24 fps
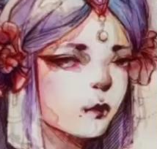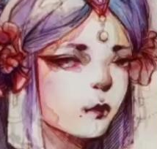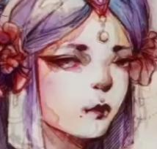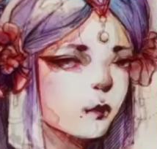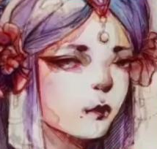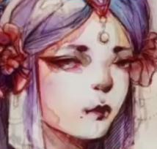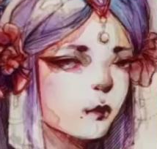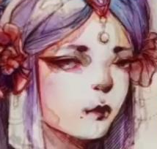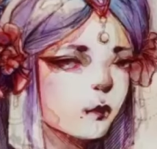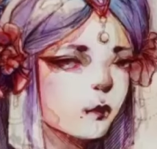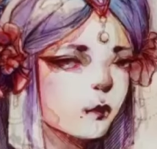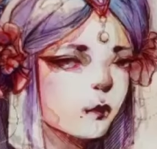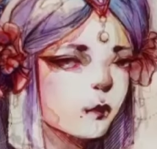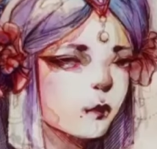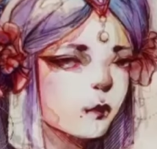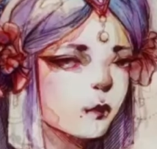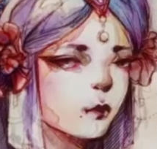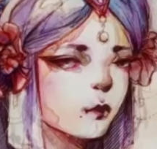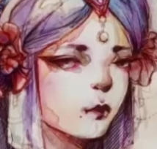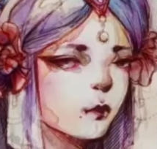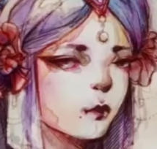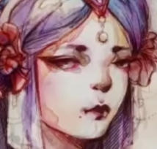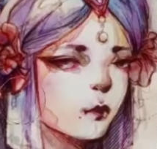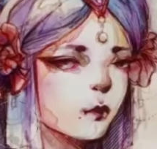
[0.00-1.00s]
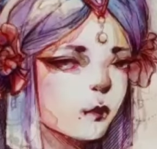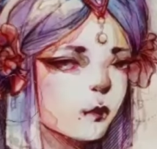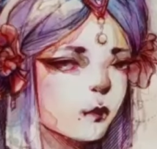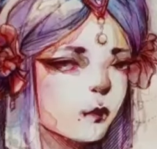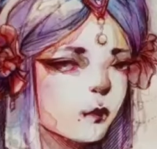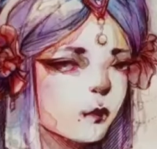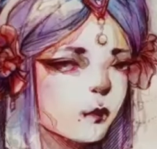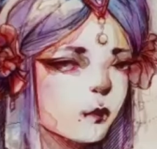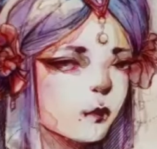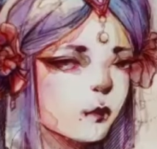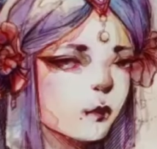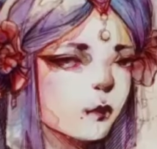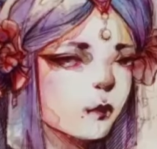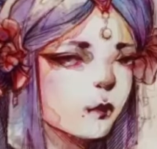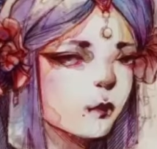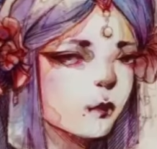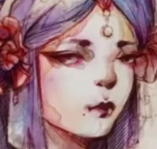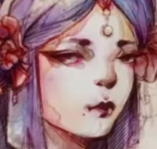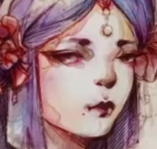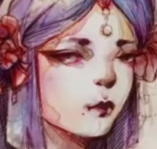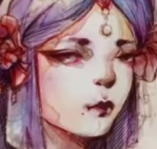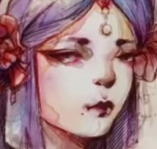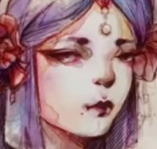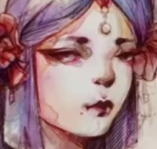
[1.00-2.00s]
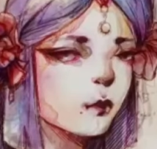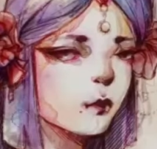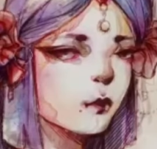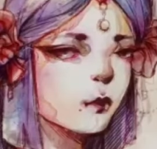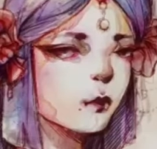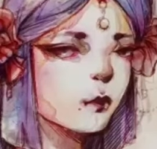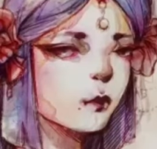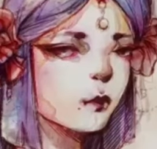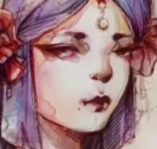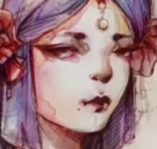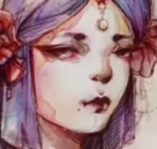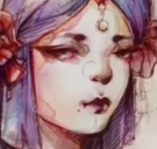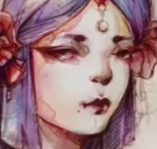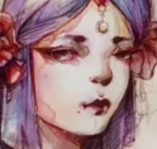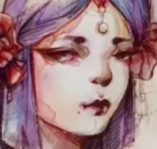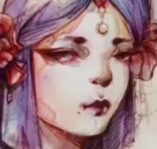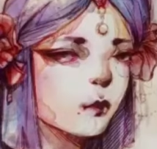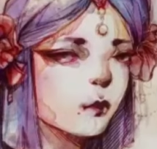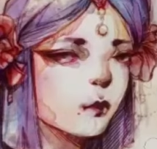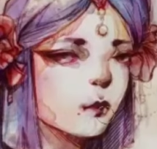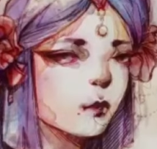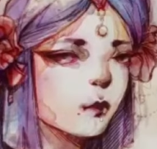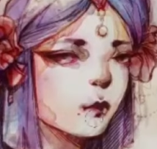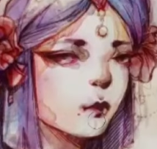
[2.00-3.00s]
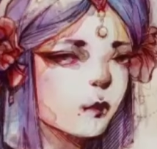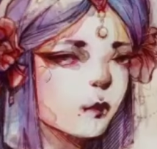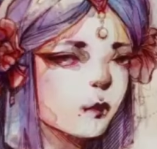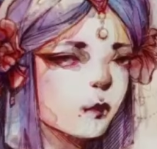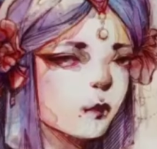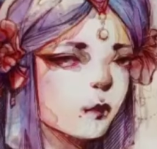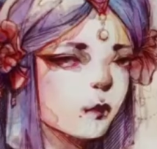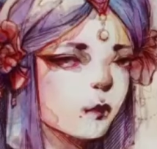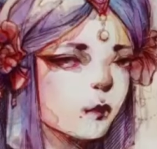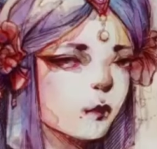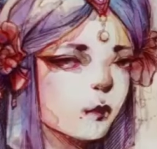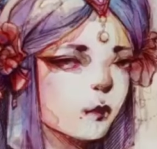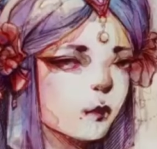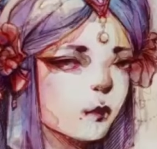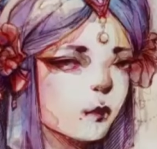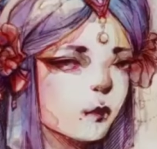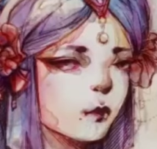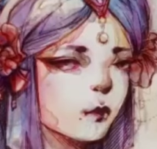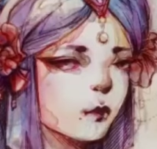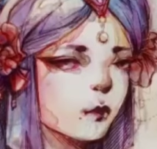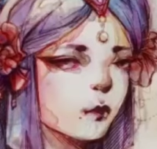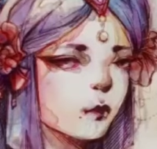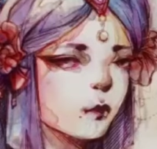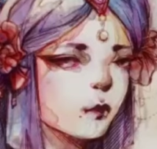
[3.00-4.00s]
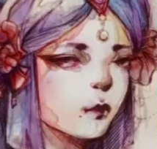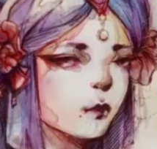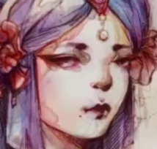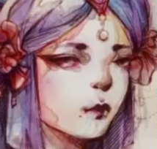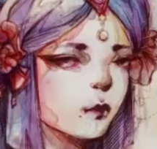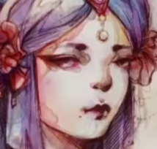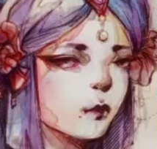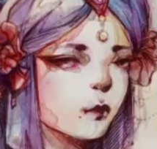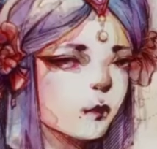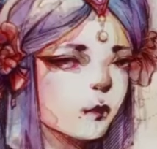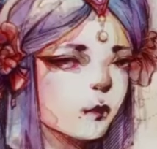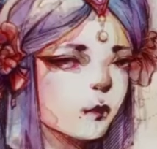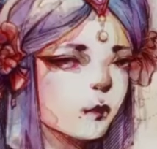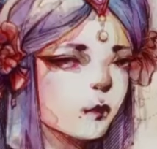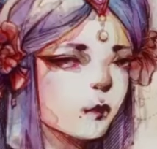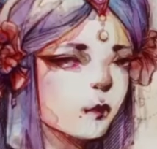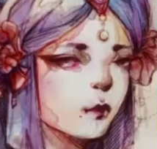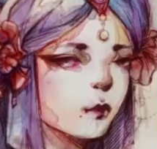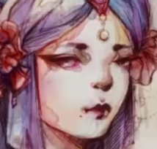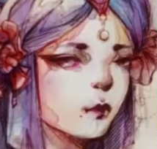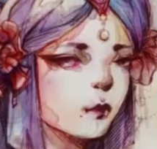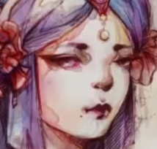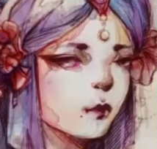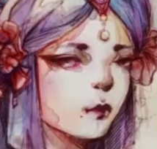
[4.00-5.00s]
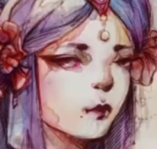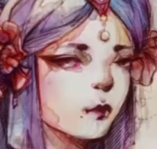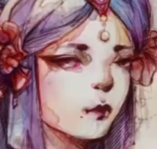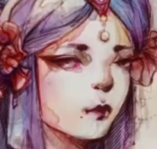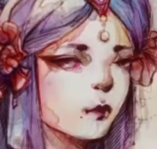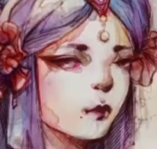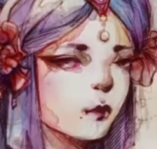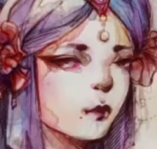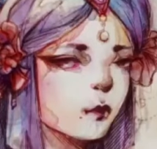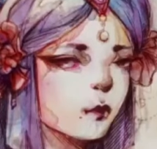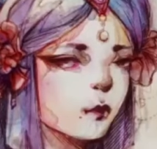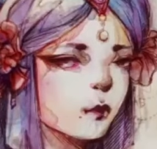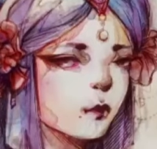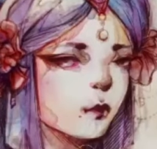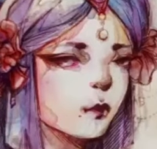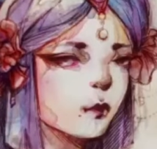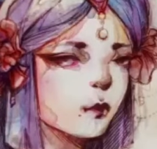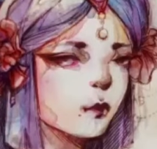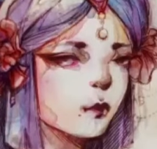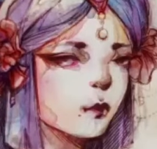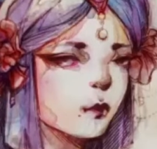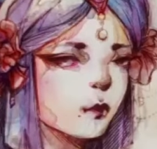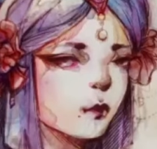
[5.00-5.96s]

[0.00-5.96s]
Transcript: Nobody speaks.